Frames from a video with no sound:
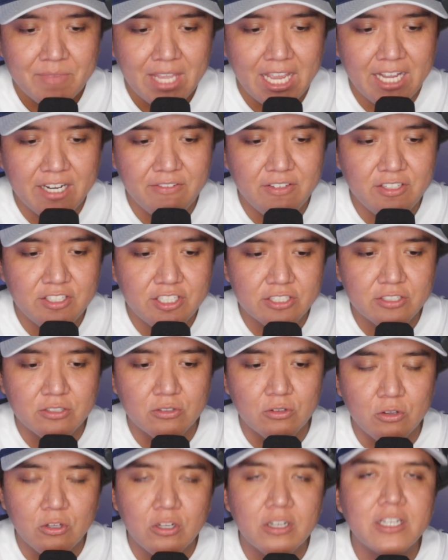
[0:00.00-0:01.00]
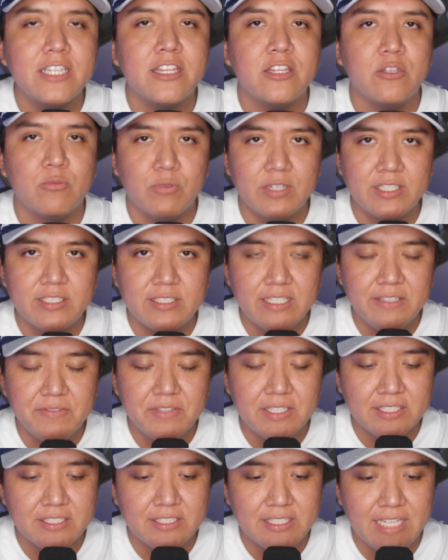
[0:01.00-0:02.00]
And if you just look at the
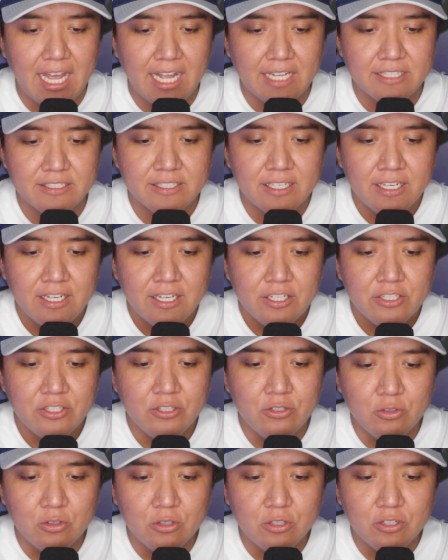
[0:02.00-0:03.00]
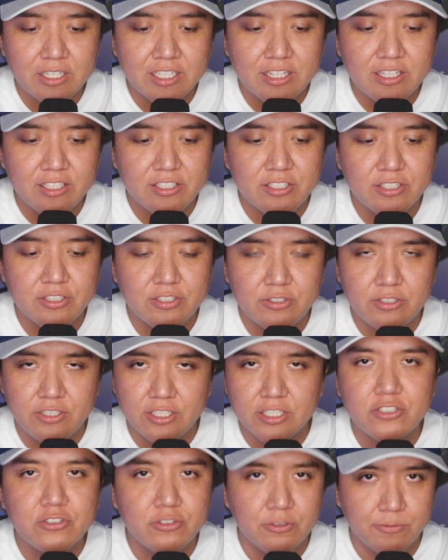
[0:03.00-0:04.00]
receiving stats, you look at
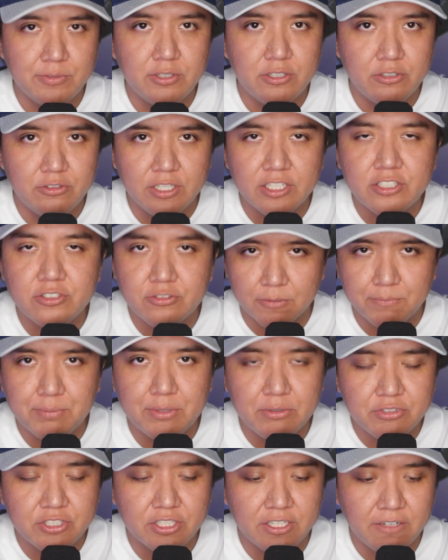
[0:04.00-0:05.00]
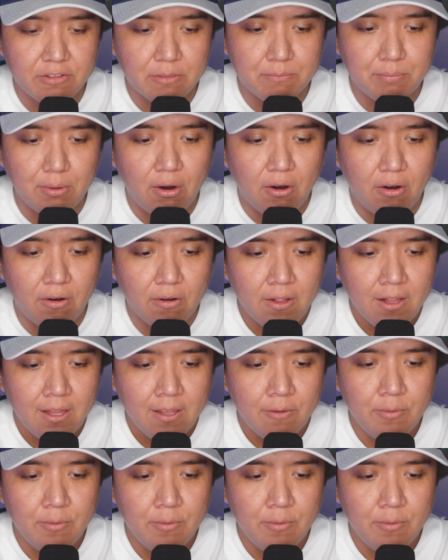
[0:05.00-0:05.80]
the distribution of the ball.